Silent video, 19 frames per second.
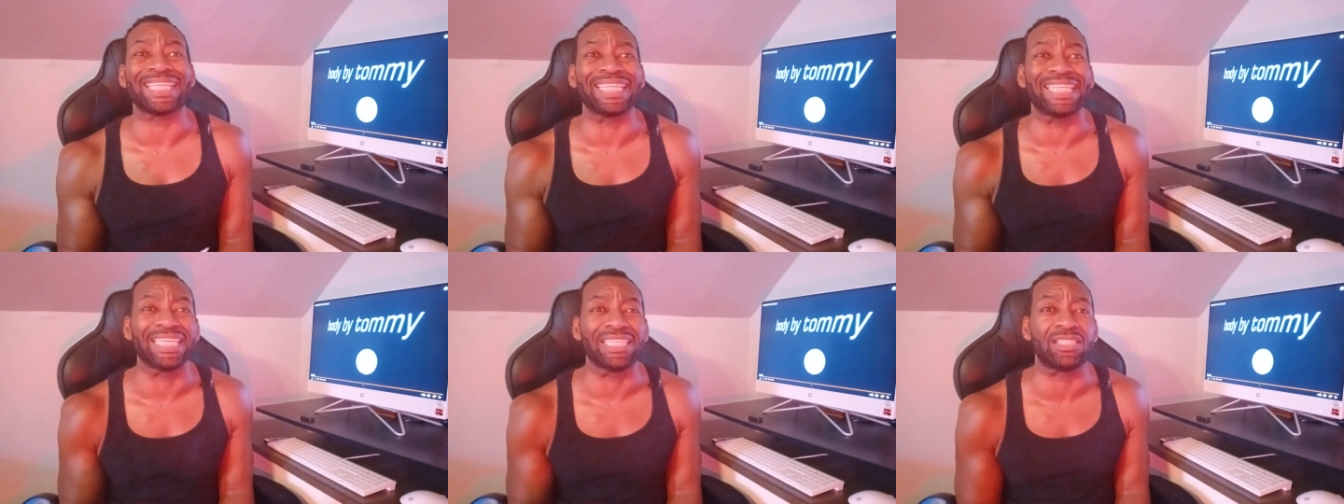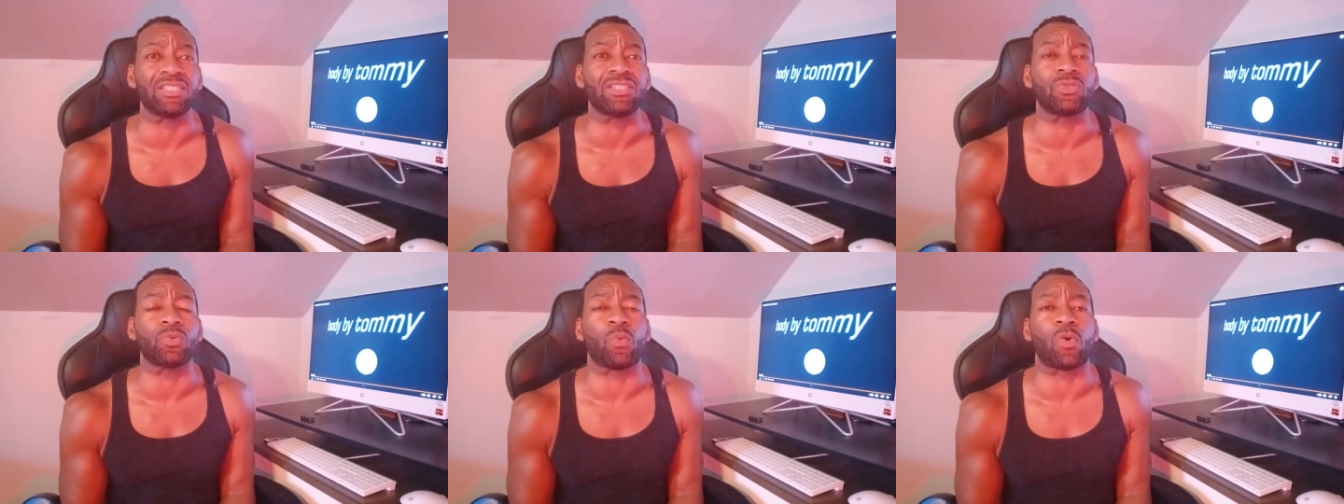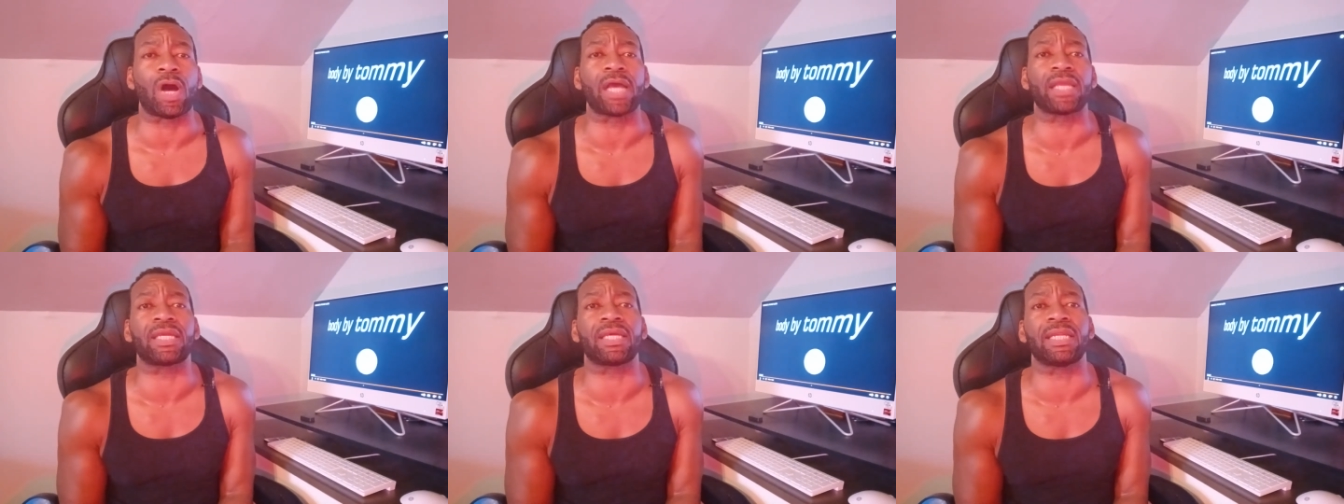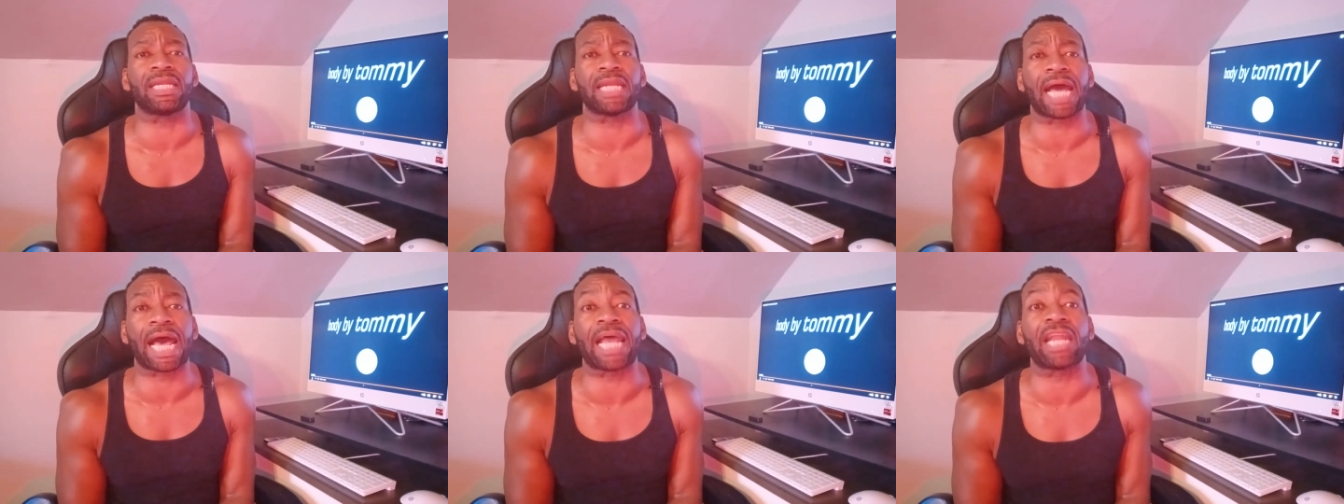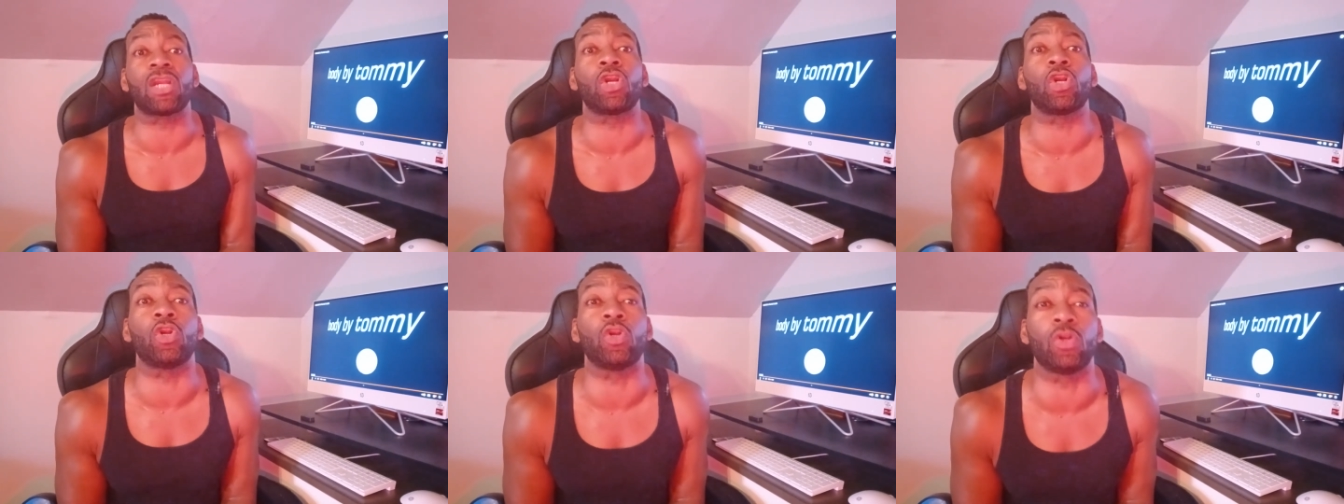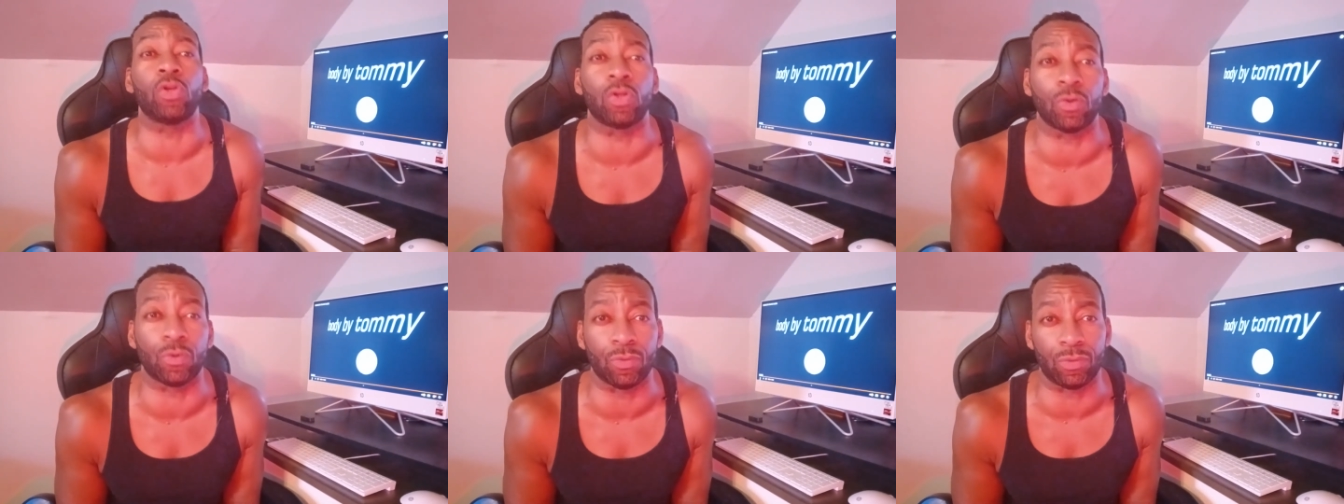This is why you're not
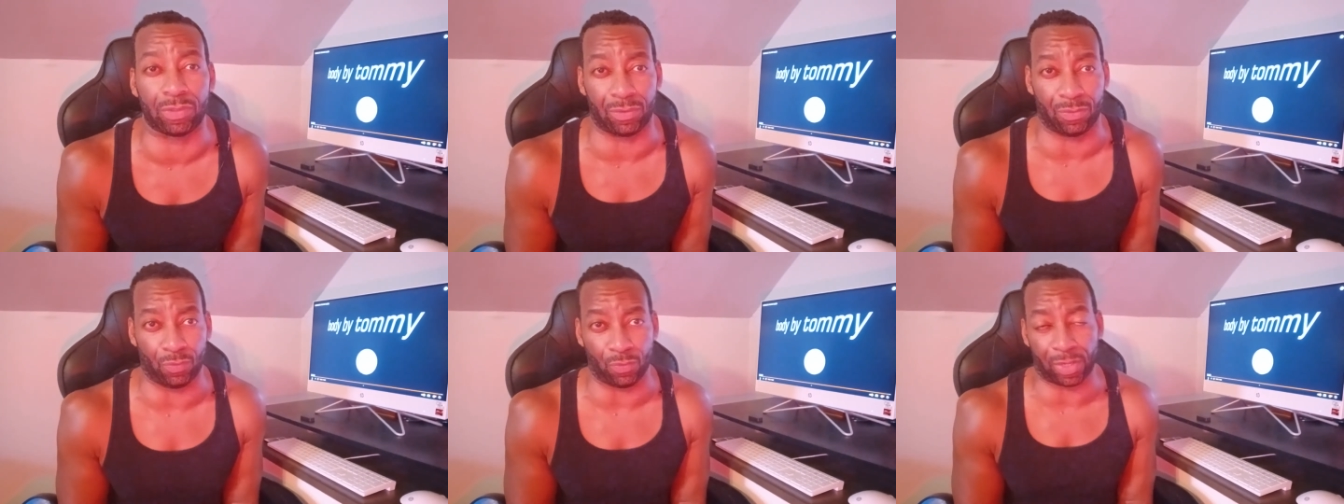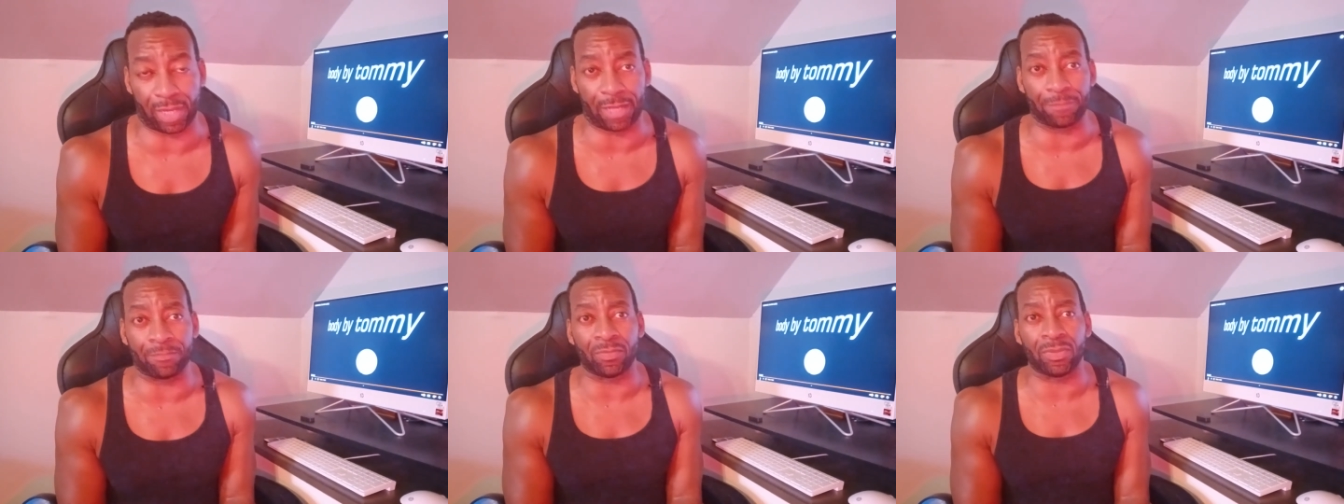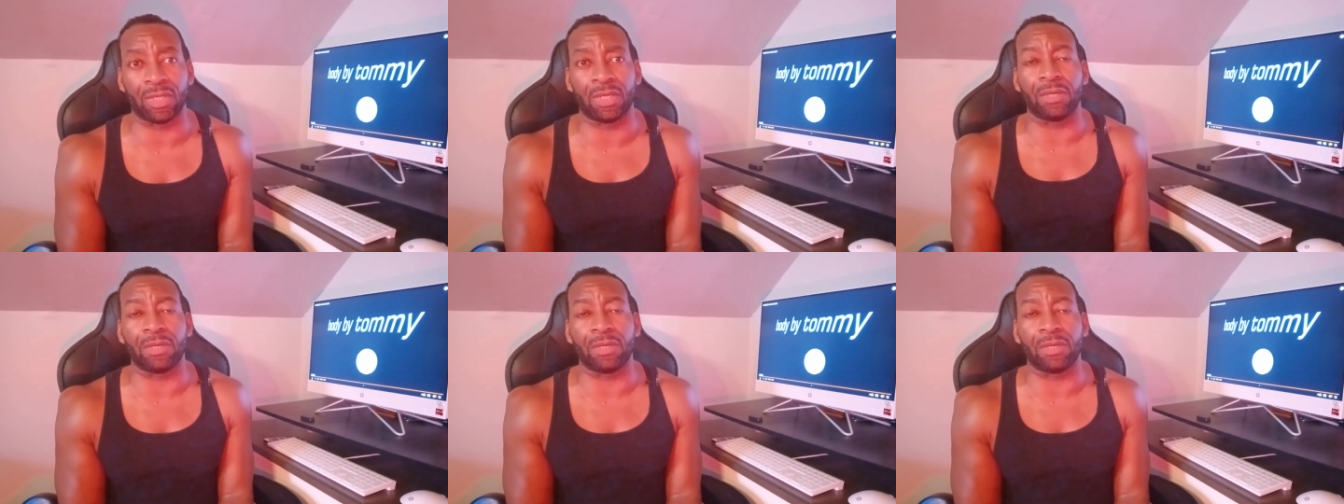losing weight,